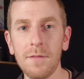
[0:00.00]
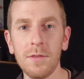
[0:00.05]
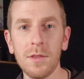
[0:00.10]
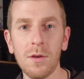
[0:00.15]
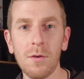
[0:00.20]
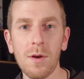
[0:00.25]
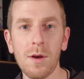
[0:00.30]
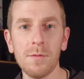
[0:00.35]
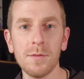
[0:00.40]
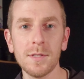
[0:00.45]
Even
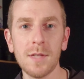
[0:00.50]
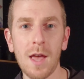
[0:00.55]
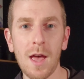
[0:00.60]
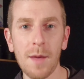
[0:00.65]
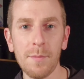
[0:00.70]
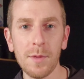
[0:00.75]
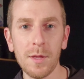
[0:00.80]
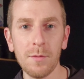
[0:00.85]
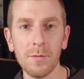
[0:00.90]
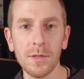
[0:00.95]
though I was
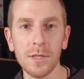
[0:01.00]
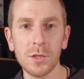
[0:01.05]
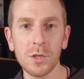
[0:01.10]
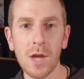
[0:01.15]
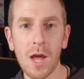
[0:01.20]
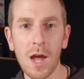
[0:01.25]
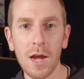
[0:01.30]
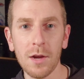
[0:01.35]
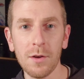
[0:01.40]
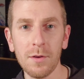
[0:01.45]
happy with the
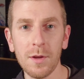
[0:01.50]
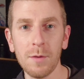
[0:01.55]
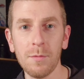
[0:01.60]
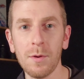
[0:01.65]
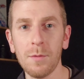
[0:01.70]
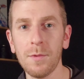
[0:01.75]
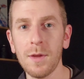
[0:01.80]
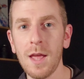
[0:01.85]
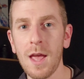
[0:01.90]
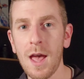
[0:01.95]
Jackery
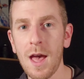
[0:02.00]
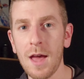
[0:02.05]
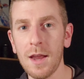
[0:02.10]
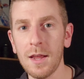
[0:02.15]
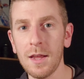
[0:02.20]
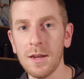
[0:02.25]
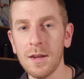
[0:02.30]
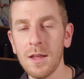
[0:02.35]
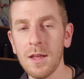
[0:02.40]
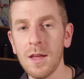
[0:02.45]
when we had
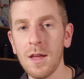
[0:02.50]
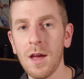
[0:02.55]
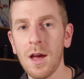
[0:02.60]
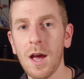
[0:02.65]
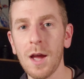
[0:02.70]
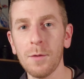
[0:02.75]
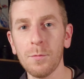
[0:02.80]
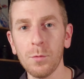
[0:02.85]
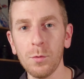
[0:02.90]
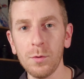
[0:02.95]
it,
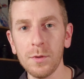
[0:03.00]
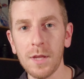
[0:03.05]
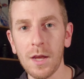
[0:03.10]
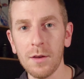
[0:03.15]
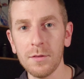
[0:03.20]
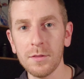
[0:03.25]
I ruled